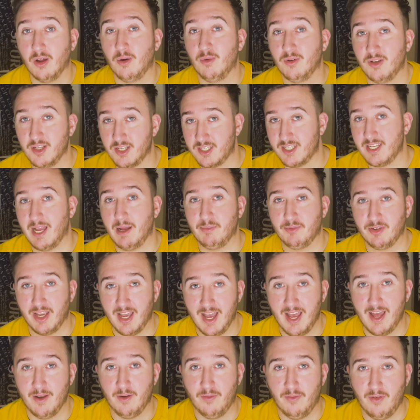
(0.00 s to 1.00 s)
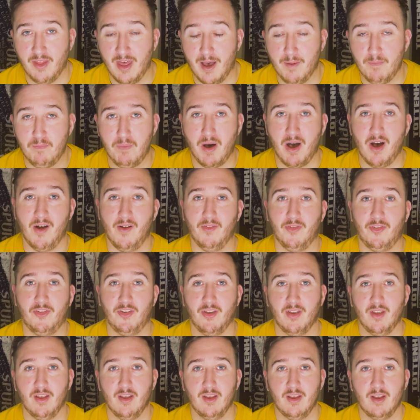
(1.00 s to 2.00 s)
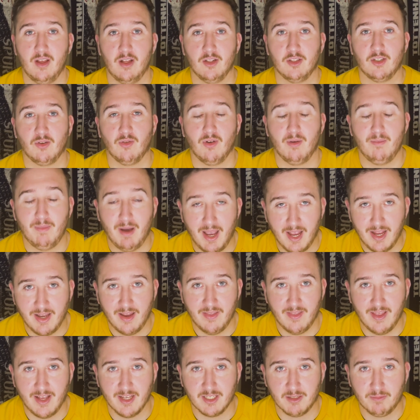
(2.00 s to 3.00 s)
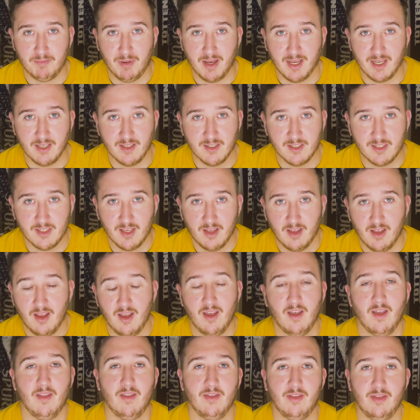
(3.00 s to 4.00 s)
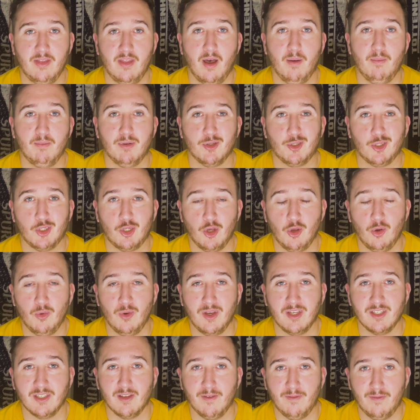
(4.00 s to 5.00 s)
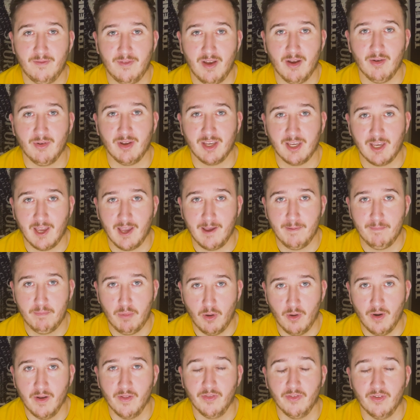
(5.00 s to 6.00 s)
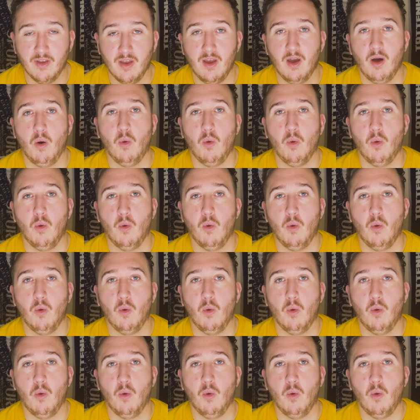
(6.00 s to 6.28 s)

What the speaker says: I would have snapped your hand off of that, but to remain in that space, number two is a very key point.